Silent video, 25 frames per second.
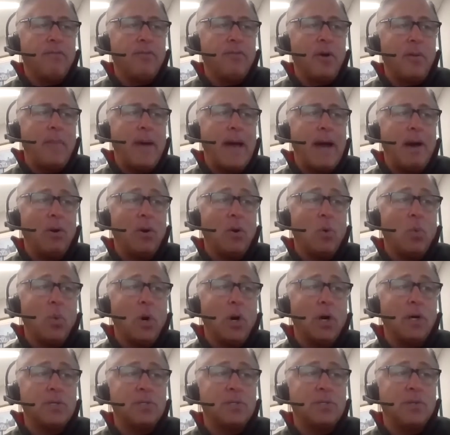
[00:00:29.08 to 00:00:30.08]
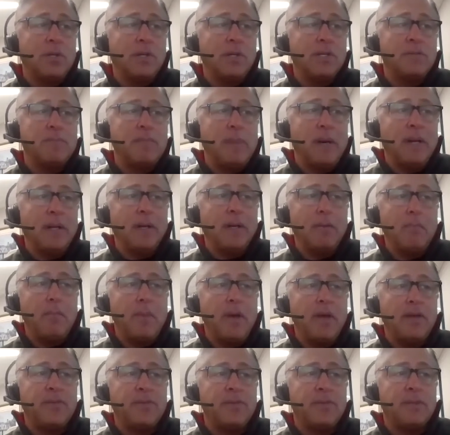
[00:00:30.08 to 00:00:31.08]
from how it works to dispelling
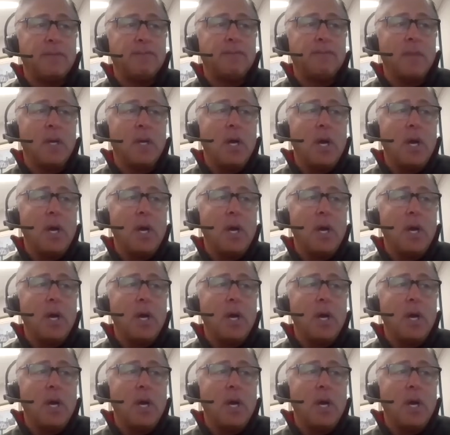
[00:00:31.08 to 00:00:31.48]
myths.